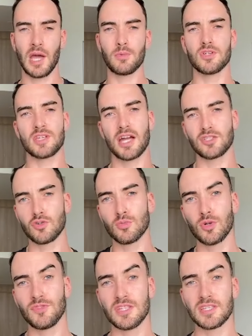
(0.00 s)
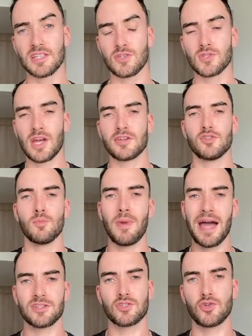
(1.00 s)
And when you start to remove these things, you start to
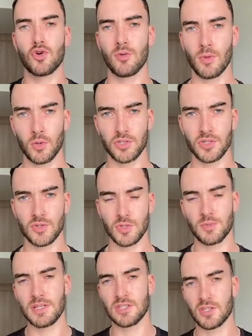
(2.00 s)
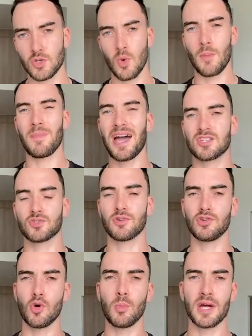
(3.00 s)
master your emotions, which means that you are
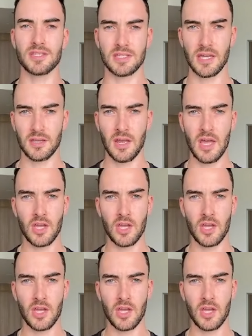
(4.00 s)
mastering your mindset.